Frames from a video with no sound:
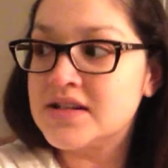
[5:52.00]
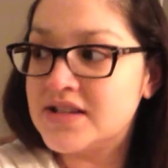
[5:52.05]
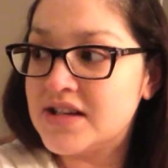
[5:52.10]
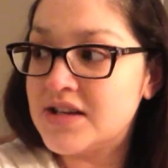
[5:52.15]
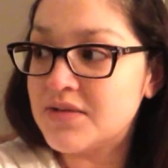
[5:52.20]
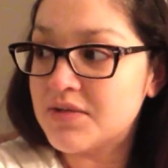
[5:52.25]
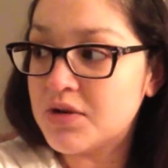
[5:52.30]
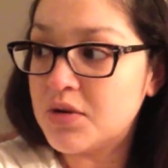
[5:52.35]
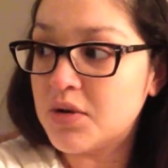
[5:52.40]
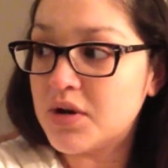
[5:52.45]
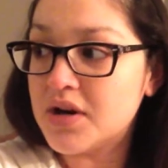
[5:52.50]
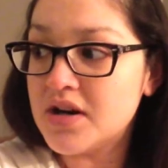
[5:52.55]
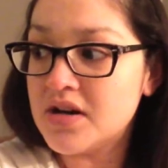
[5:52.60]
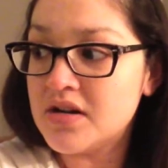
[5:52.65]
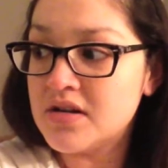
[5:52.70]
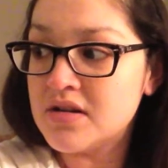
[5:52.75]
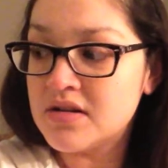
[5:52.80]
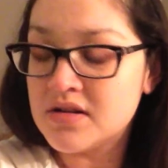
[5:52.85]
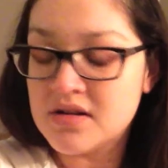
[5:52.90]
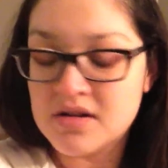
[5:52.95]
Did it record?
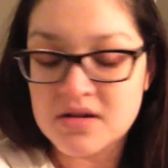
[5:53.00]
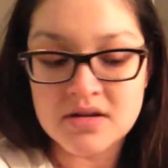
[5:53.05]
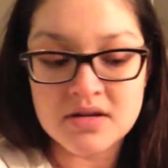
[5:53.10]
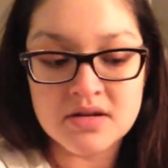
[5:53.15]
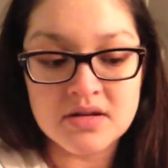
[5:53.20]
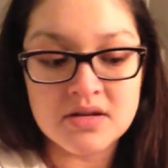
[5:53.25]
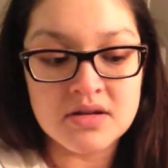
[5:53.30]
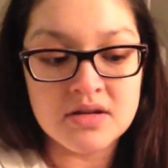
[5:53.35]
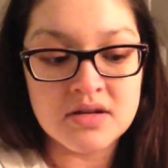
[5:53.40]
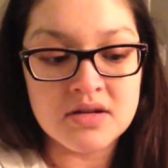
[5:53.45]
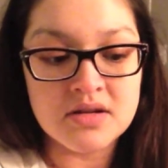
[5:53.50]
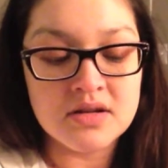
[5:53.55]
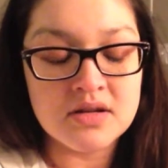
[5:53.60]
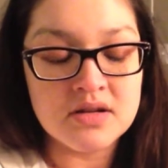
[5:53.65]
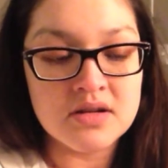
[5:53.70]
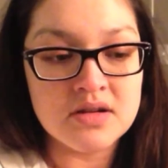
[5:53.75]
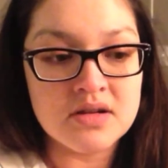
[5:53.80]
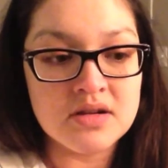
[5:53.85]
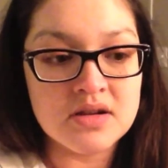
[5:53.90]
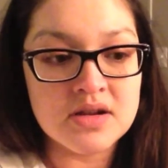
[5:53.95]
No.
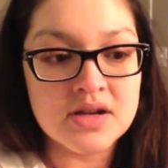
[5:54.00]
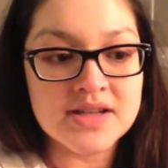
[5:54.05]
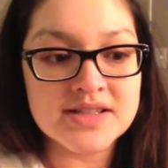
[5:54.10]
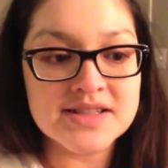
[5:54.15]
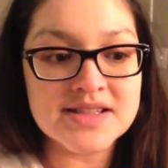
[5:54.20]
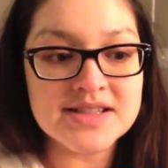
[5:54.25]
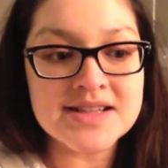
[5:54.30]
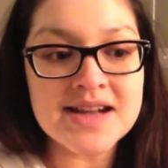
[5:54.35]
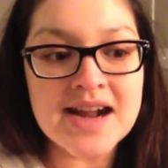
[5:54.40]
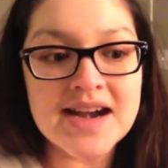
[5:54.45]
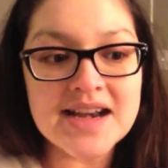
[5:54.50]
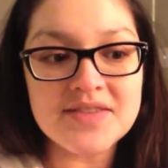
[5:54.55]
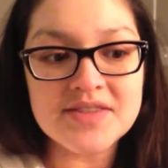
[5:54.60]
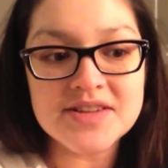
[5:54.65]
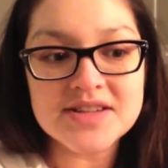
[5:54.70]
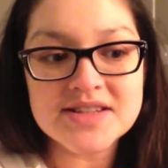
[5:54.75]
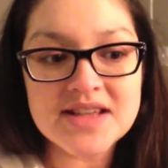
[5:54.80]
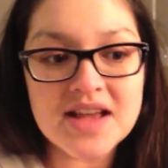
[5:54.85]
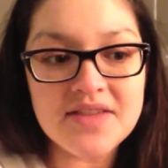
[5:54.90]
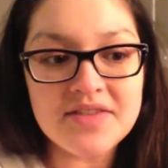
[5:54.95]
Cause it's not
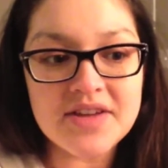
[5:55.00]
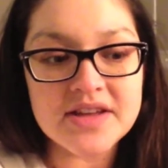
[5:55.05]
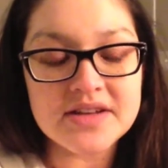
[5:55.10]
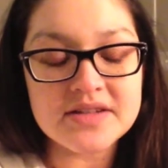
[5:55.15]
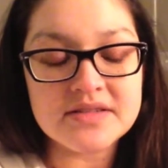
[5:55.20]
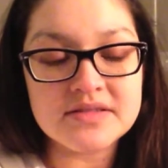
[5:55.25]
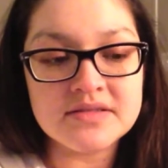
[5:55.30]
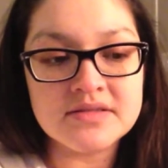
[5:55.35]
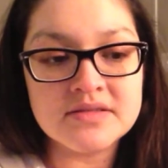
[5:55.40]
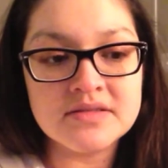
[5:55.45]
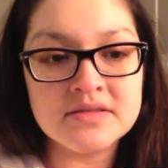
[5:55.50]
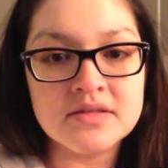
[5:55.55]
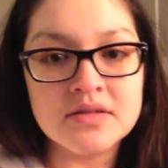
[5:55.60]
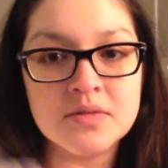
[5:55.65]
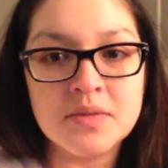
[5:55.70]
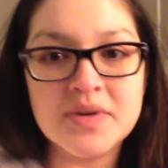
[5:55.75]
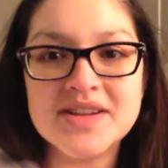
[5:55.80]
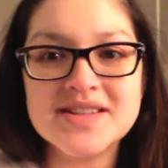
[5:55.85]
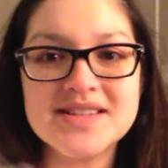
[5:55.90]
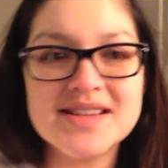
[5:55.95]
even seven.
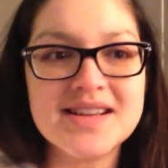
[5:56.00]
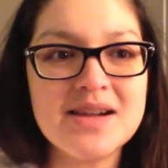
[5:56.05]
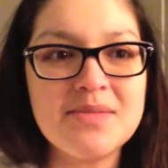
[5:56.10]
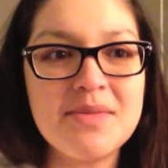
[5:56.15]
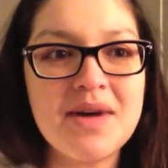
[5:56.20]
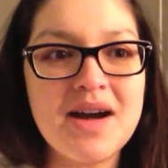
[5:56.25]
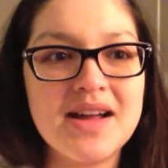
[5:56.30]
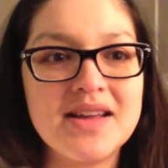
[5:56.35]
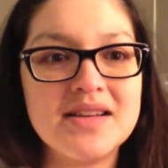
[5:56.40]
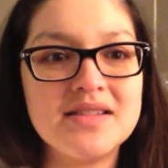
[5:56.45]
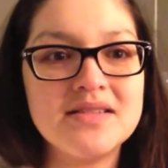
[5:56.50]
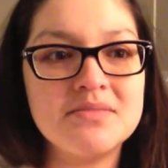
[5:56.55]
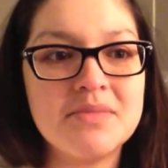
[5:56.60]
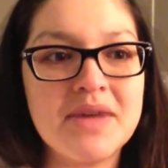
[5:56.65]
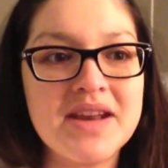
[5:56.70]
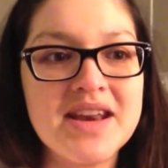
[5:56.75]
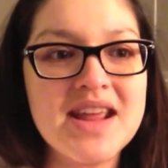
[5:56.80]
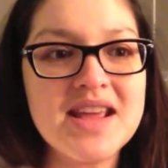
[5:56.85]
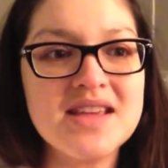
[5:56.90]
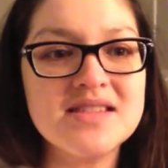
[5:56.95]
When does it come on?
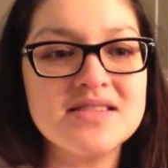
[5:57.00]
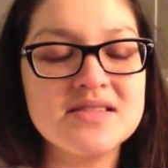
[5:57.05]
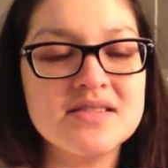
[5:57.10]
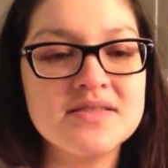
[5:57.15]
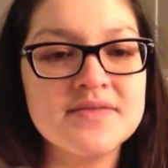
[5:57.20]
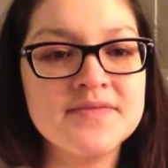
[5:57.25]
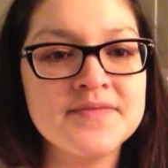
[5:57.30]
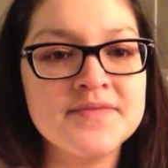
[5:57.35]
Mondays?